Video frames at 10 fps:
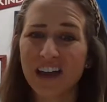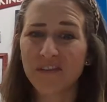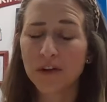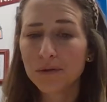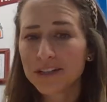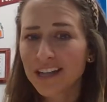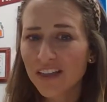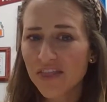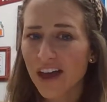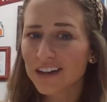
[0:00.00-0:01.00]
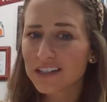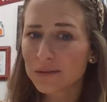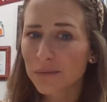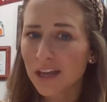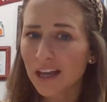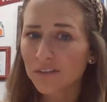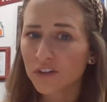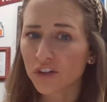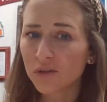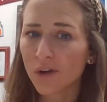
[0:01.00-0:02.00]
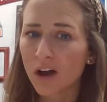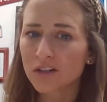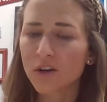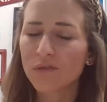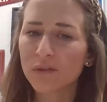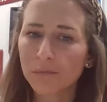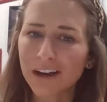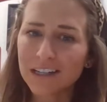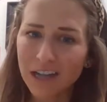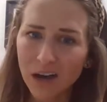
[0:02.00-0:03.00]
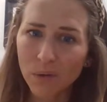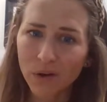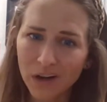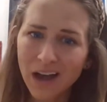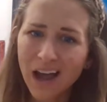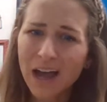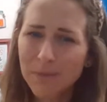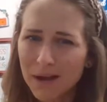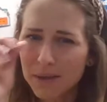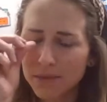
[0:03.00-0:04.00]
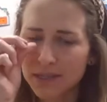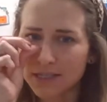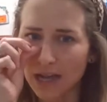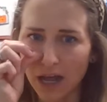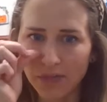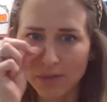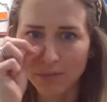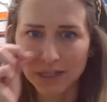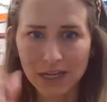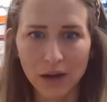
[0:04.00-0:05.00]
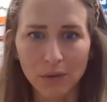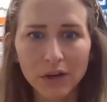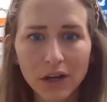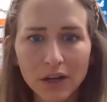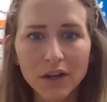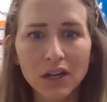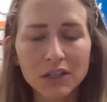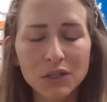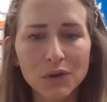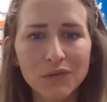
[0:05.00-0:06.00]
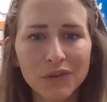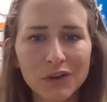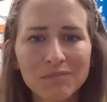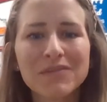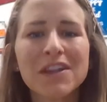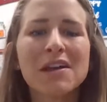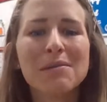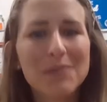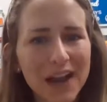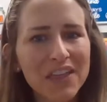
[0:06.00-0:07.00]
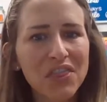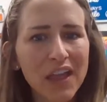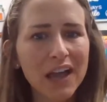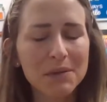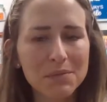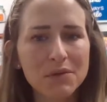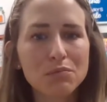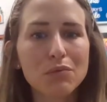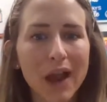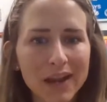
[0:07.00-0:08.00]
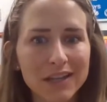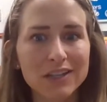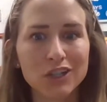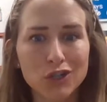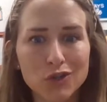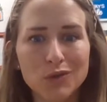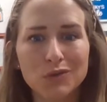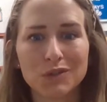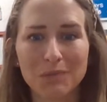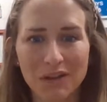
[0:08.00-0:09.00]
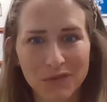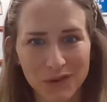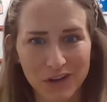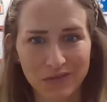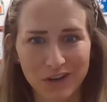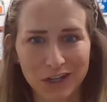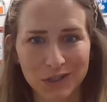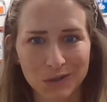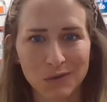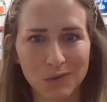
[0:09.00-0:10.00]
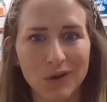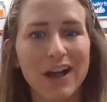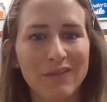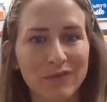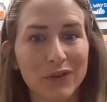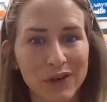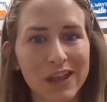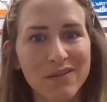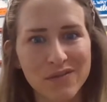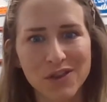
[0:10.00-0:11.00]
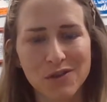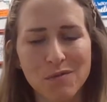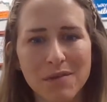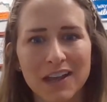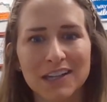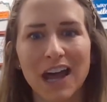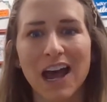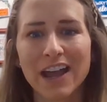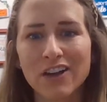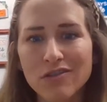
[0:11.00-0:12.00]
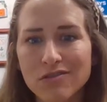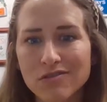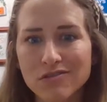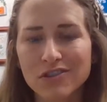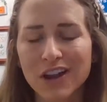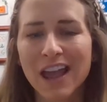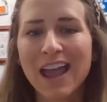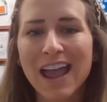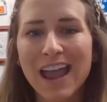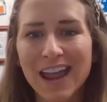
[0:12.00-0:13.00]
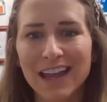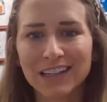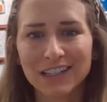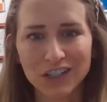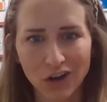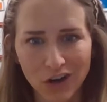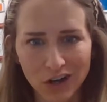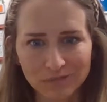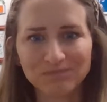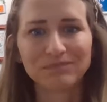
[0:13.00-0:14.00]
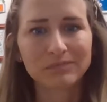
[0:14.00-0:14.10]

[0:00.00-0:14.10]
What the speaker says: If you said that to me after you knocked over my tower, I might be sad that my tower got knocked over, but I think I'd be ready to use my forgiveness tool and forgive you because I heard and saw